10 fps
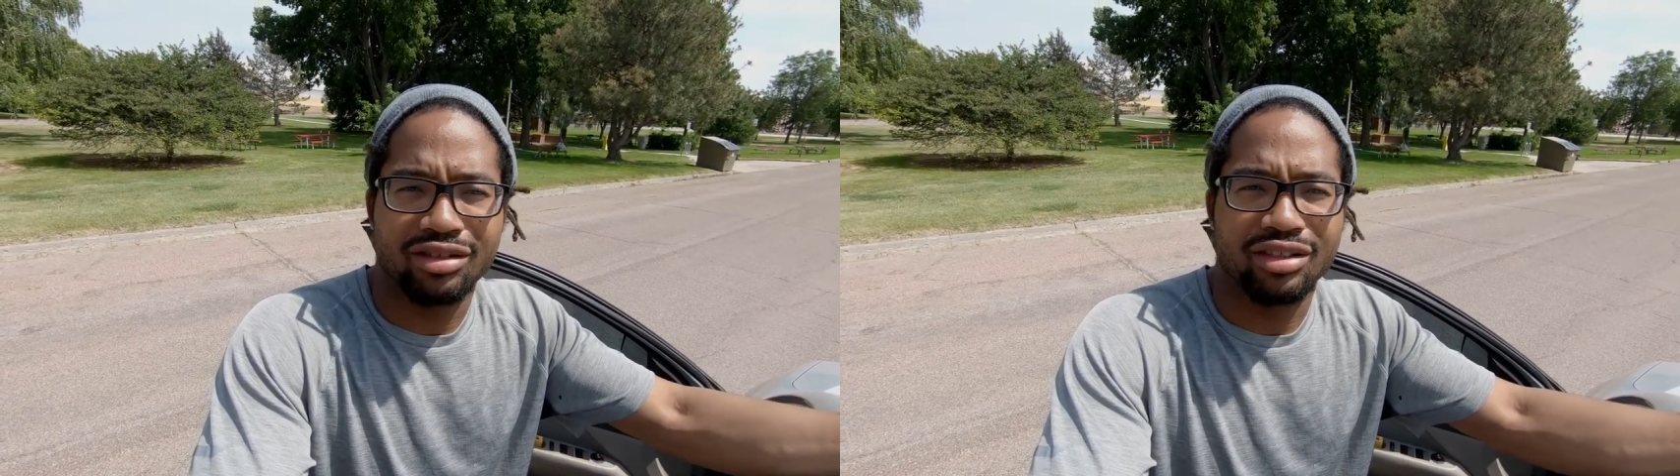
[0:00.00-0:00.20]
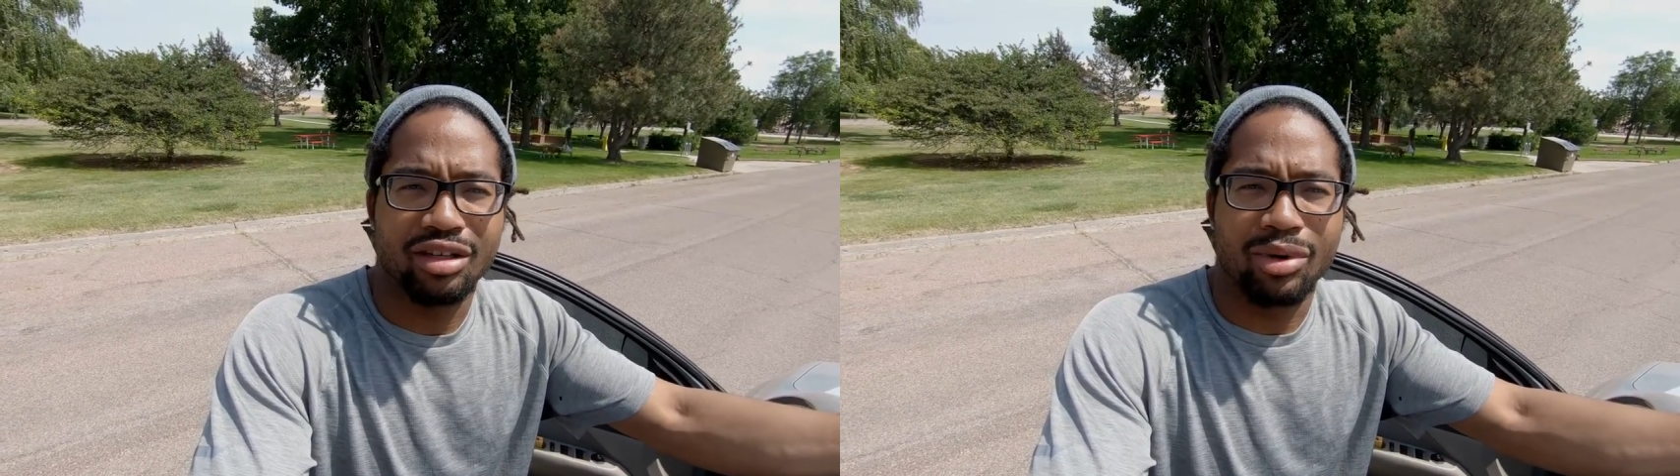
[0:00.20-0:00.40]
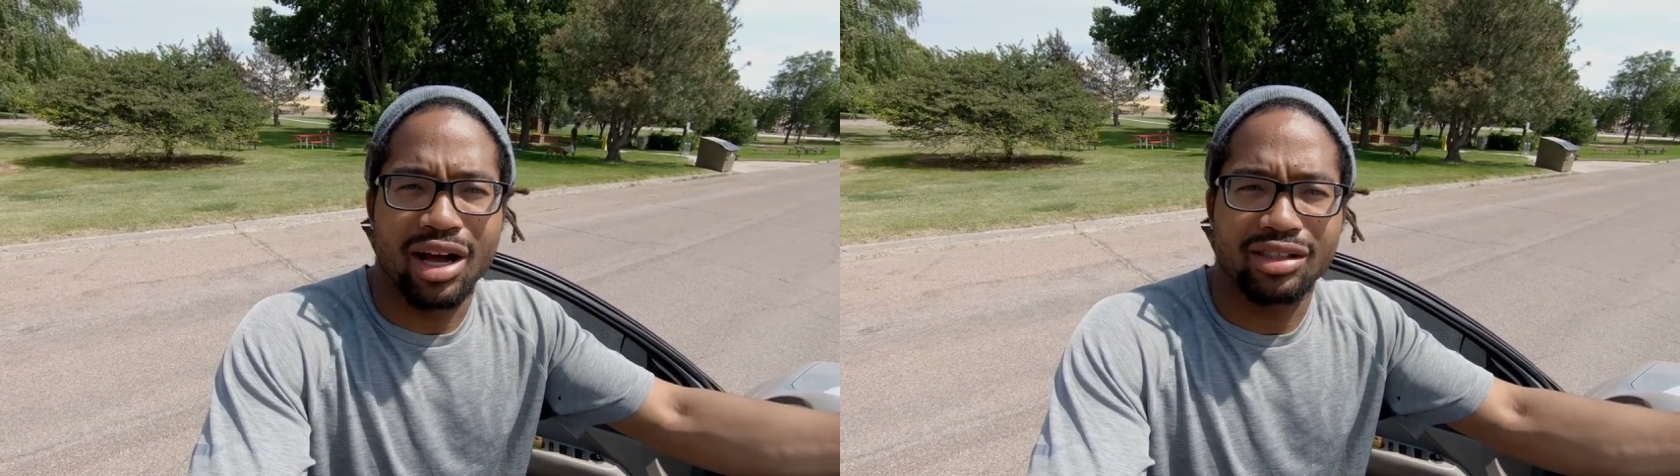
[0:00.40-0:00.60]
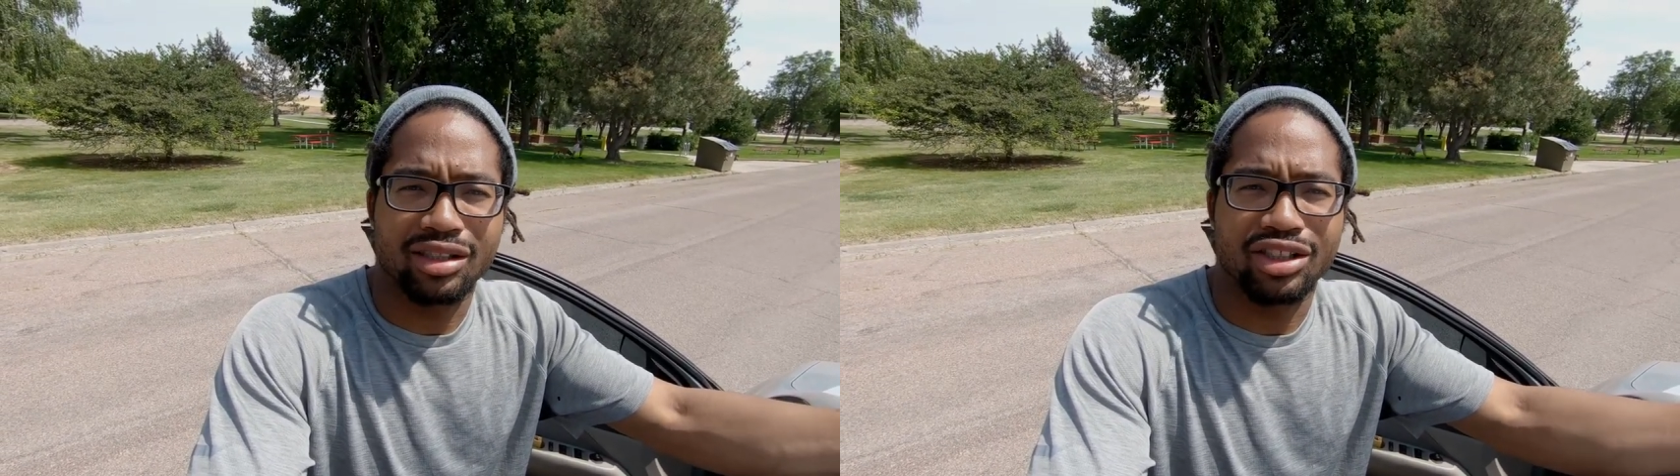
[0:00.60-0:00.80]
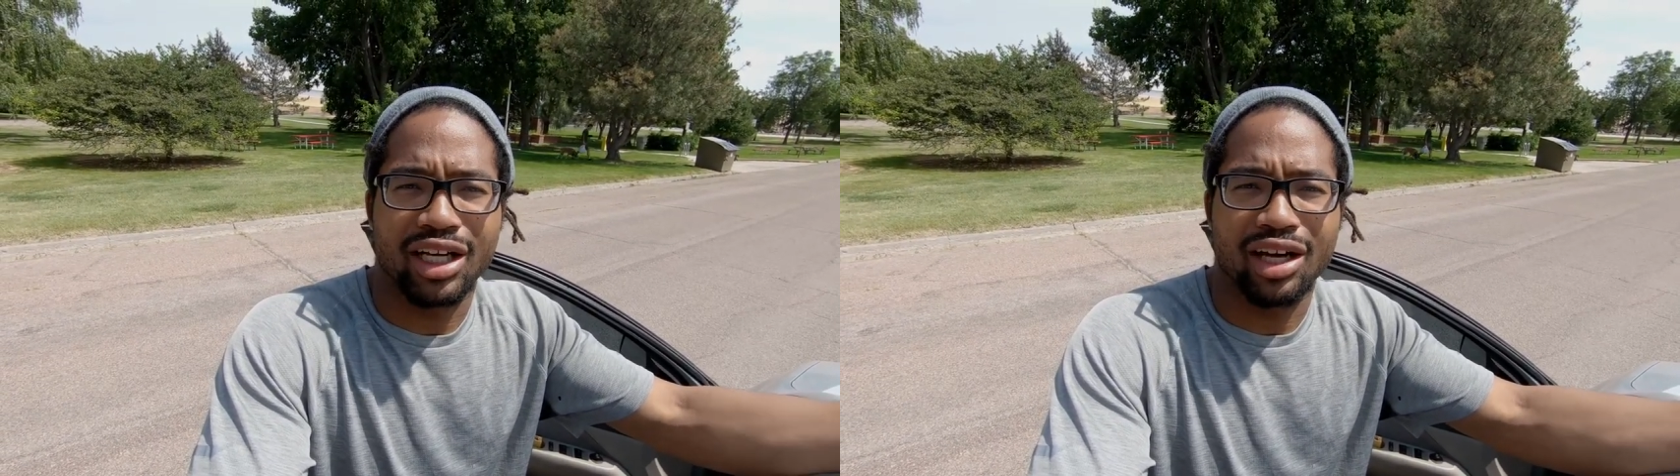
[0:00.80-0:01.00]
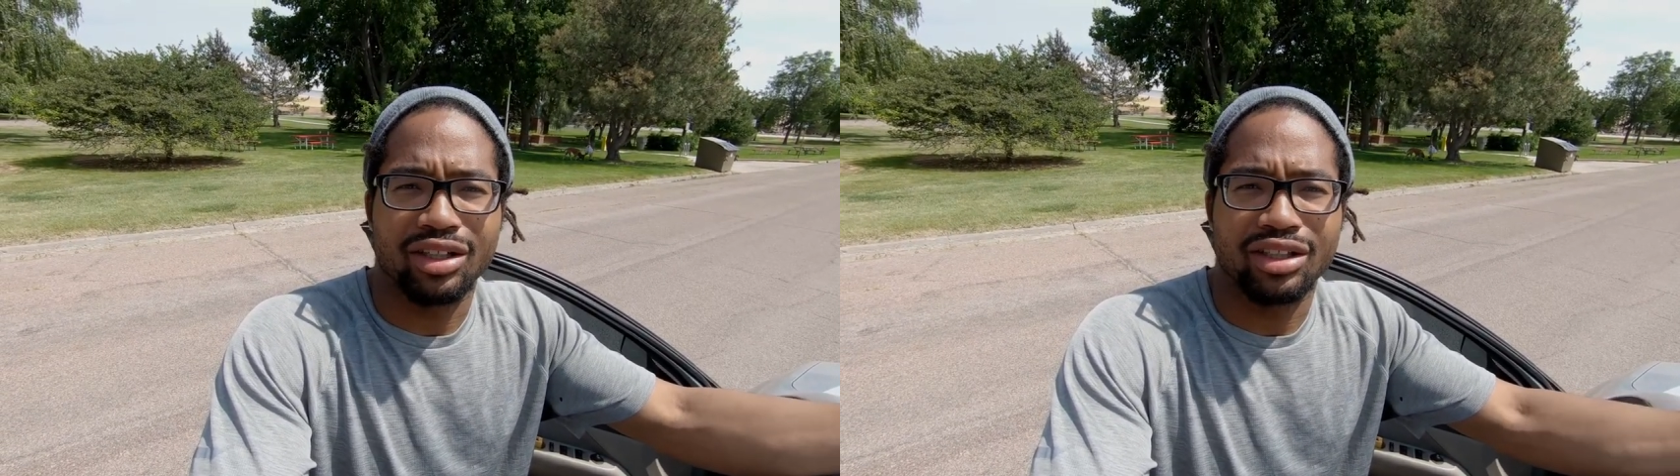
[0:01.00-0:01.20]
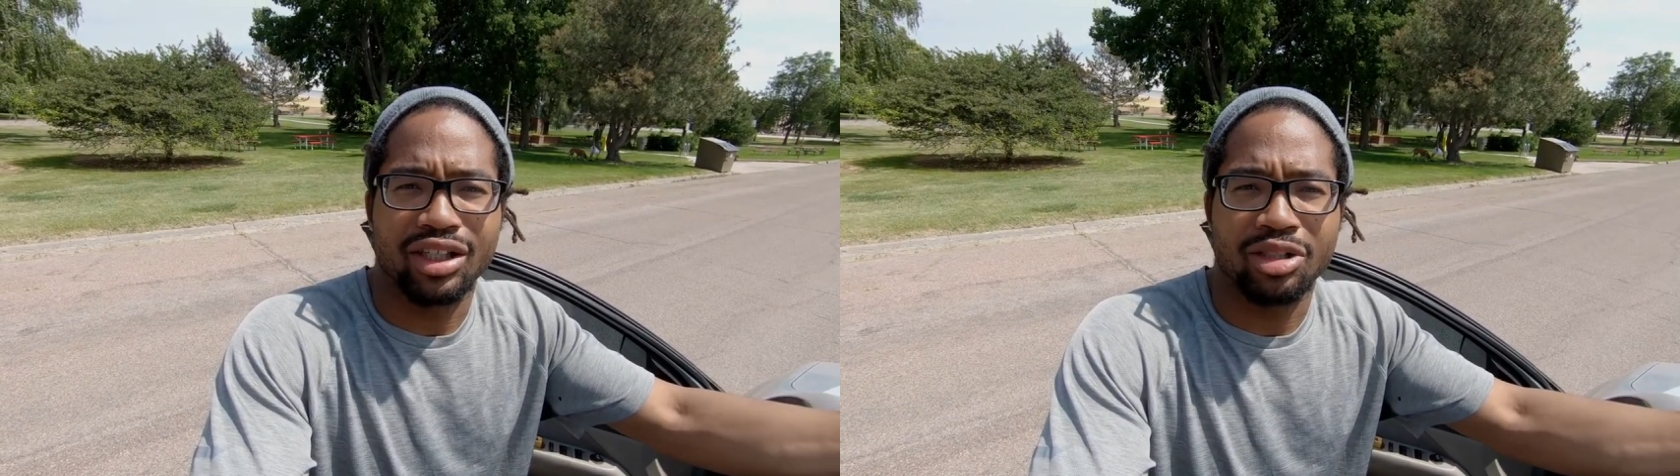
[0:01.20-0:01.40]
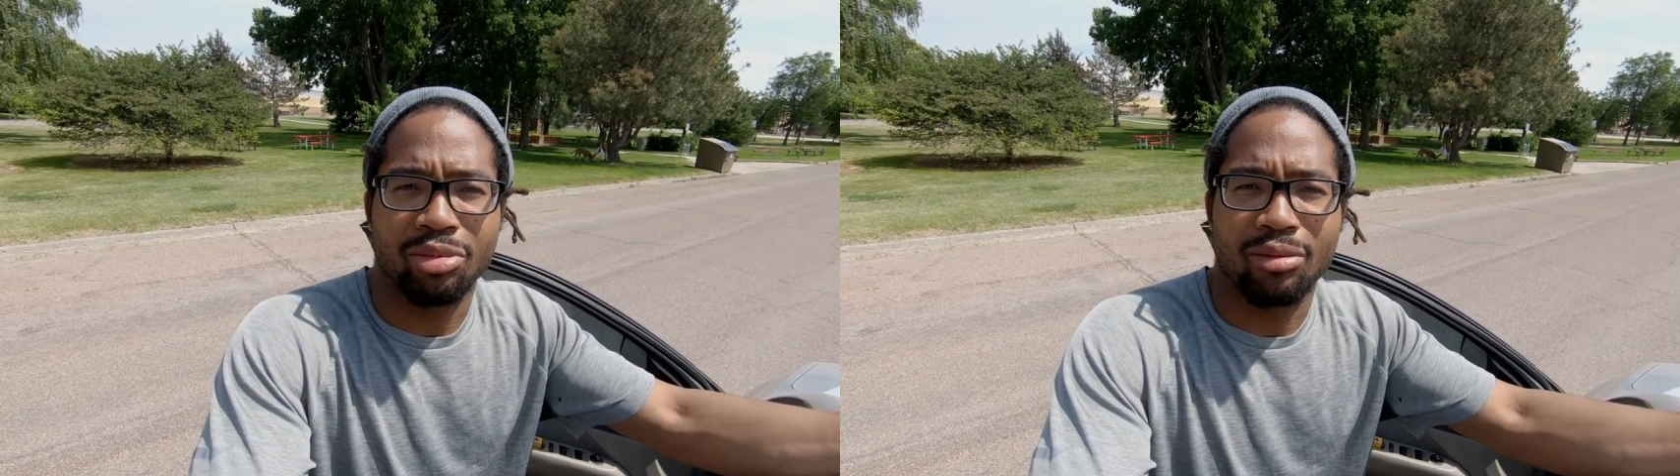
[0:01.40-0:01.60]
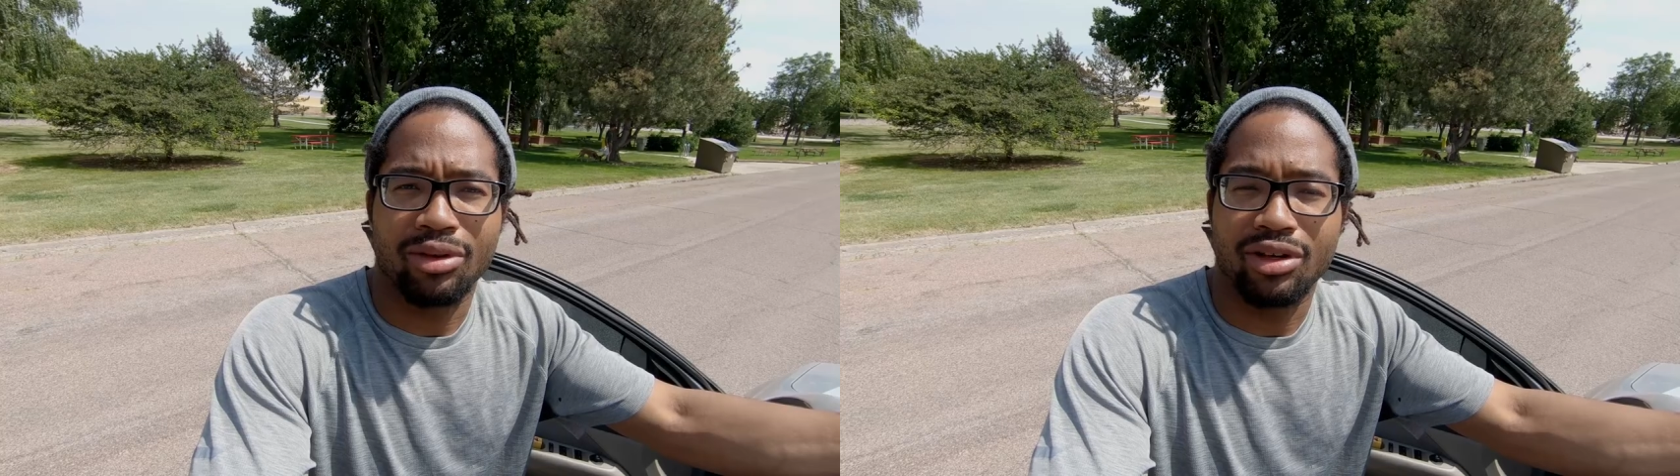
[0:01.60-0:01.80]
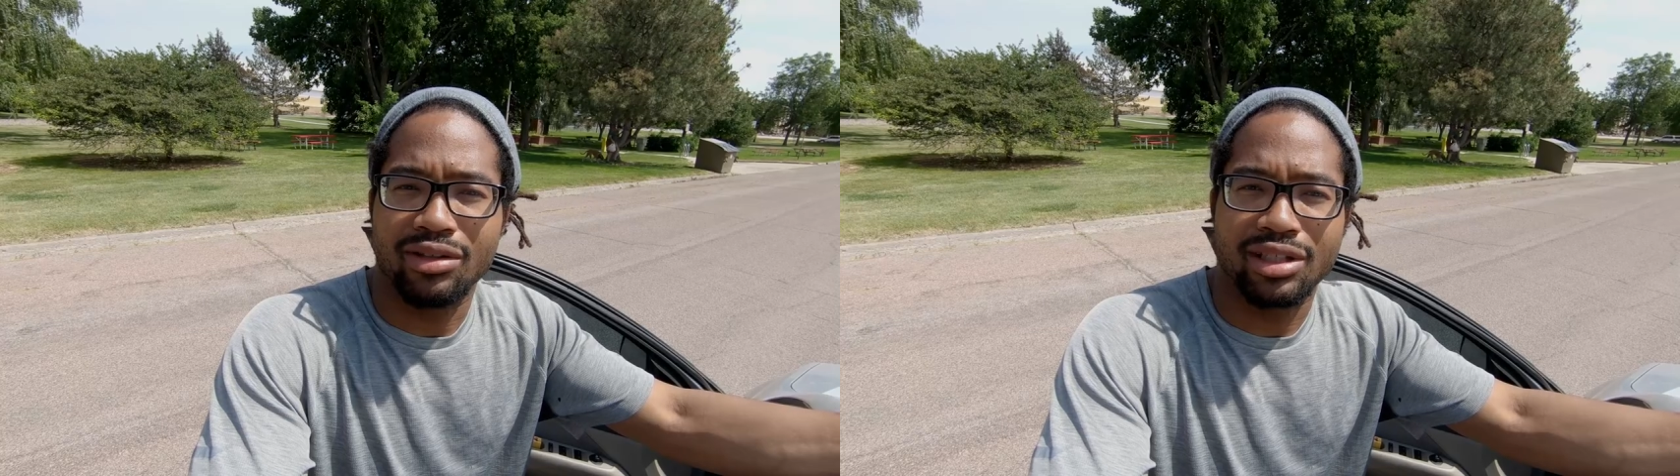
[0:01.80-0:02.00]
Nebraska, check out E J's
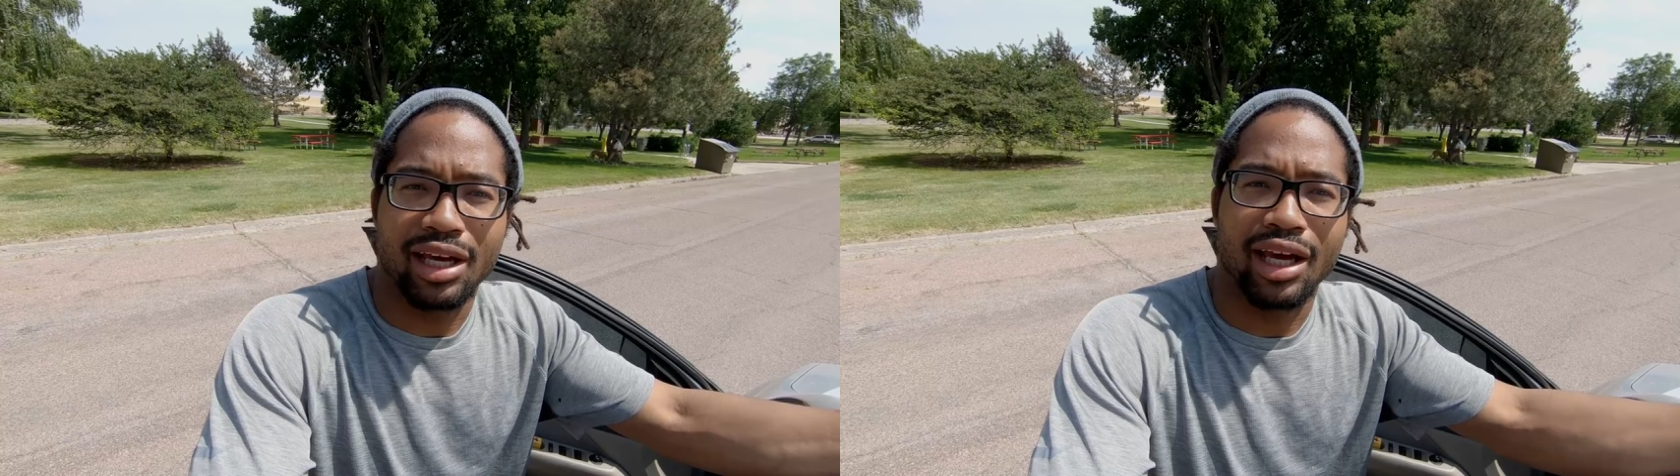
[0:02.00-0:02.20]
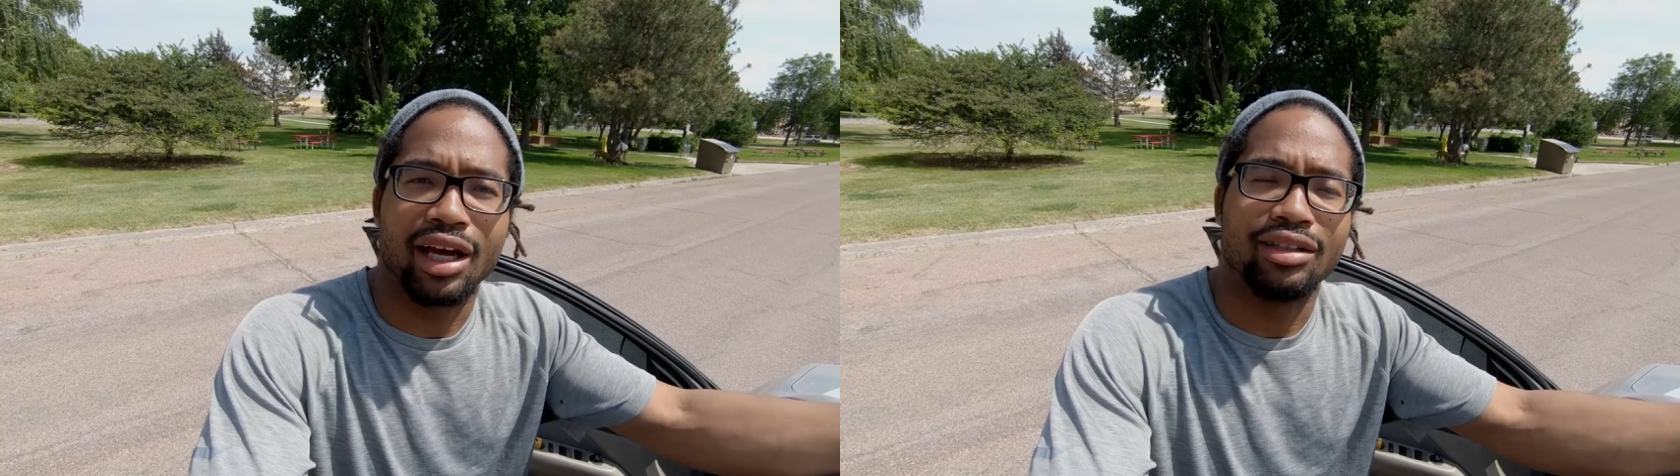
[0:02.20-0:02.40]
barbecue and takeout.